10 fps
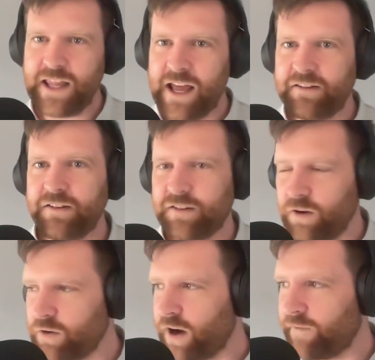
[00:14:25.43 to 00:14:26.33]
that's its
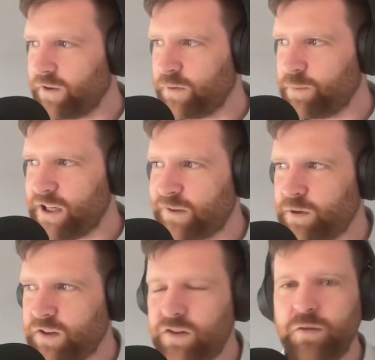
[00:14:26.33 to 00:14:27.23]
own kind of little beast,
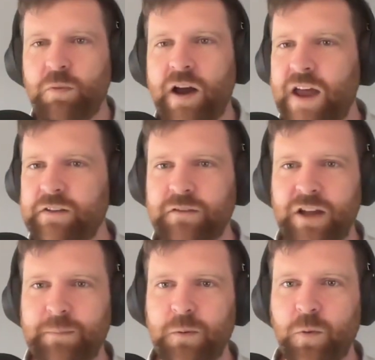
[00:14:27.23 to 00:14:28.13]
because you might have a
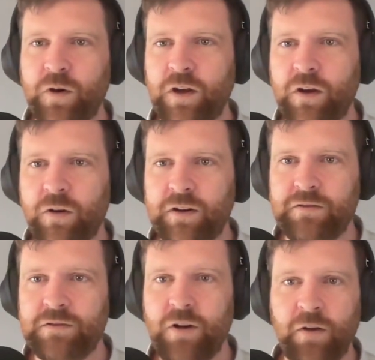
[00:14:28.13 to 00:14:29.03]
developer working on
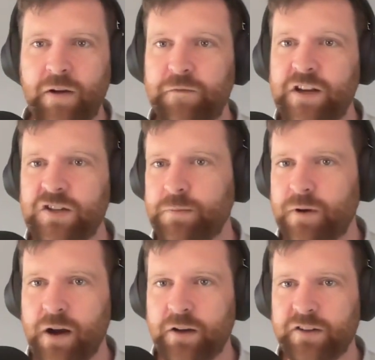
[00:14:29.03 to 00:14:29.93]
a feature
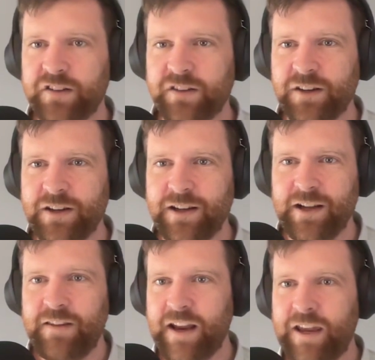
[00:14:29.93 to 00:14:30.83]
branch
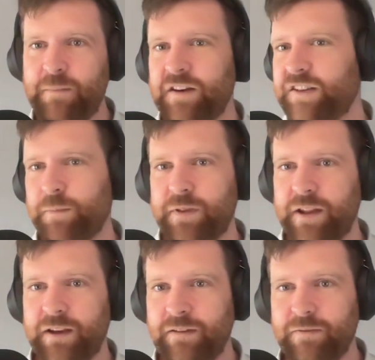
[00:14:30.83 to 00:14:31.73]
that commits
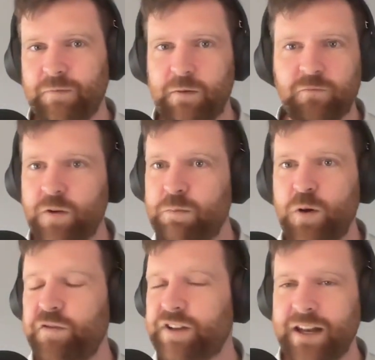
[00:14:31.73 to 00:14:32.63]
something,
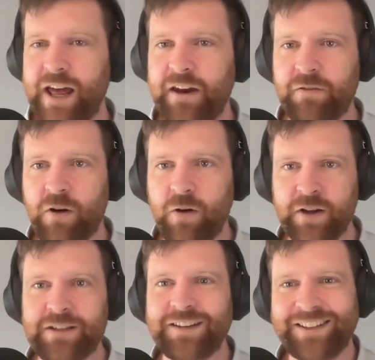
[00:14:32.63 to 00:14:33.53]
removes it later on,
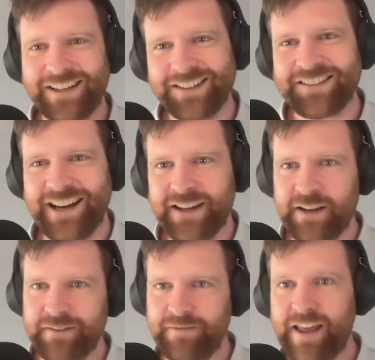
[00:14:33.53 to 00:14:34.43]
and doesn't understand
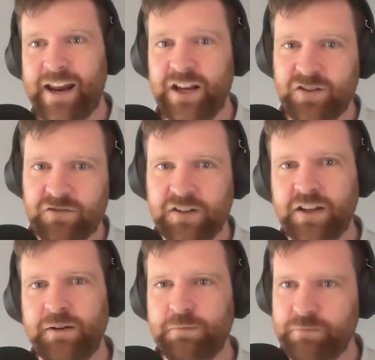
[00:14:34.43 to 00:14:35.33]
that history is
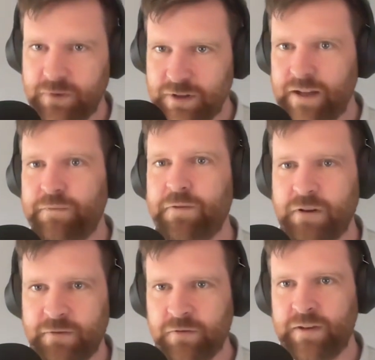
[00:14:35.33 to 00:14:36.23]
going to live
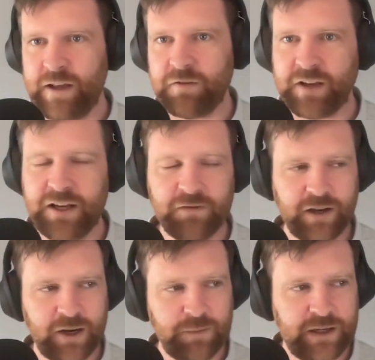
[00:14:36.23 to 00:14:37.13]
forever and that its keys are
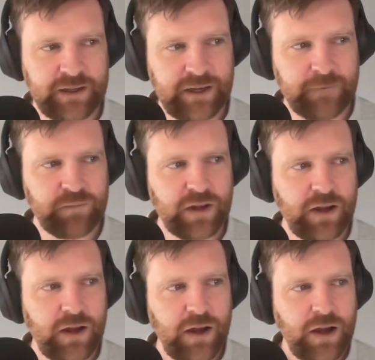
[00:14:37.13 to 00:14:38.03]
going to be in there.
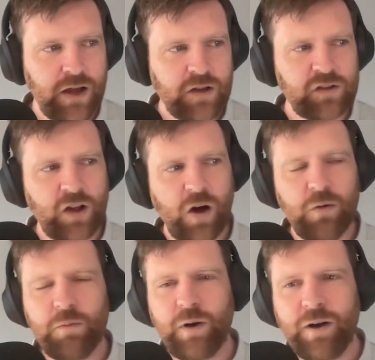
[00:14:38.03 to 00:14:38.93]

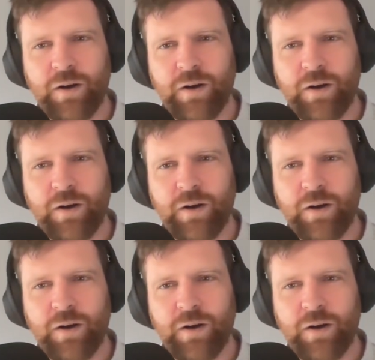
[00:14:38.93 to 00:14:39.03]
So